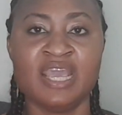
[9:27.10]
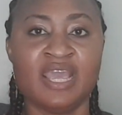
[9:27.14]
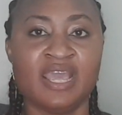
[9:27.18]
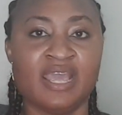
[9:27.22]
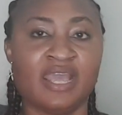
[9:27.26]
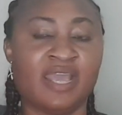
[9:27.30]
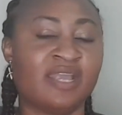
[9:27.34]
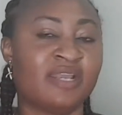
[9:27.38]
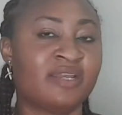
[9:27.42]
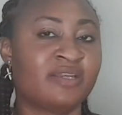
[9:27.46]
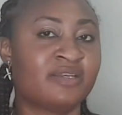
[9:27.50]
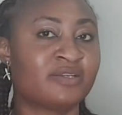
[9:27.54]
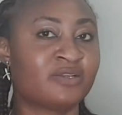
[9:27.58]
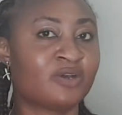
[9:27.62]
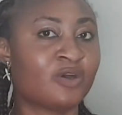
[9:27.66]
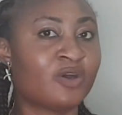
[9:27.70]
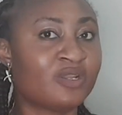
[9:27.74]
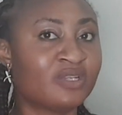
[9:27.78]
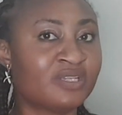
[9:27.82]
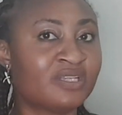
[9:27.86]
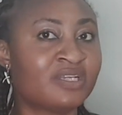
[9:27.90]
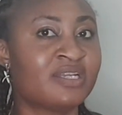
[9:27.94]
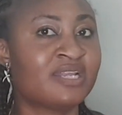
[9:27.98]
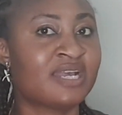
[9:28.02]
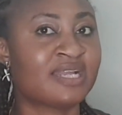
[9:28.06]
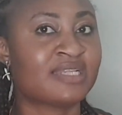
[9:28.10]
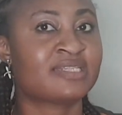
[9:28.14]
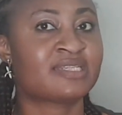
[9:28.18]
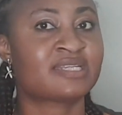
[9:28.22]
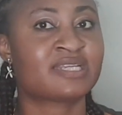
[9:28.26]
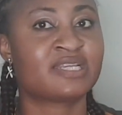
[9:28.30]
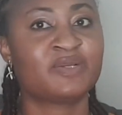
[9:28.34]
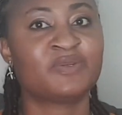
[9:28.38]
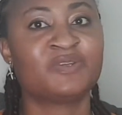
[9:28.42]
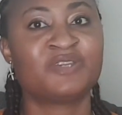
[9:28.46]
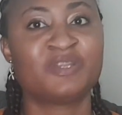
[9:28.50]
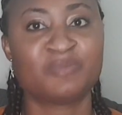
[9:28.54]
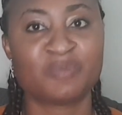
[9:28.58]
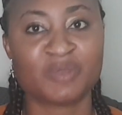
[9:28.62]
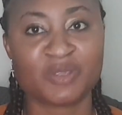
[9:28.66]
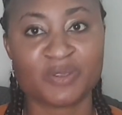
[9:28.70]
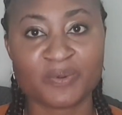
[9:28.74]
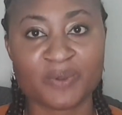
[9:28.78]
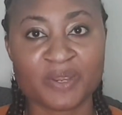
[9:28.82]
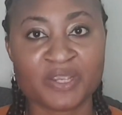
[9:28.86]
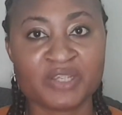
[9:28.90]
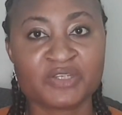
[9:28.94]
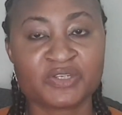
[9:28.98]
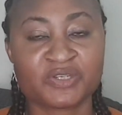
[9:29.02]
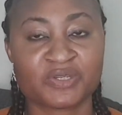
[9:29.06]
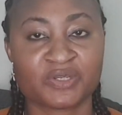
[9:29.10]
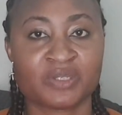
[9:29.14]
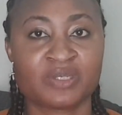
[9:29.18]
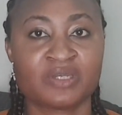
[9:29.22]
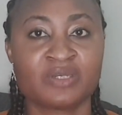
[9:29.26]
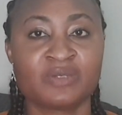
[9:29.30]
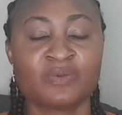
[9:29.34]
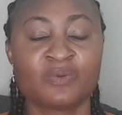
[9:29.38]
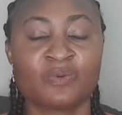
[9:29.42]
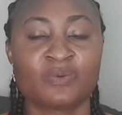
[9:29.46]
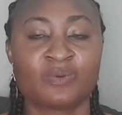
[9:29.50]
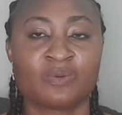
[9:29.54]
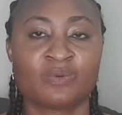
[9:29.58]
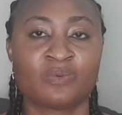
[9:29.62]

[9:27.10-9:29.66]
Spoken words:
And under that skilled immigration,